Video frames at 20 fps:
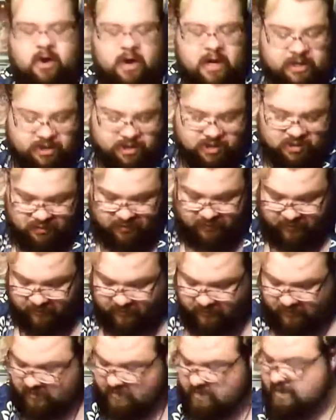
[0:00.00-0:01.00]
should
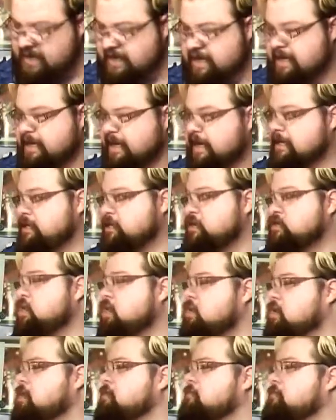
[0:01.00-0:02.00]
have. It's
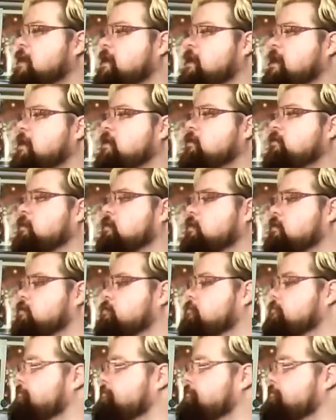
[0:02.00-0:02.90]
dirty right now, though.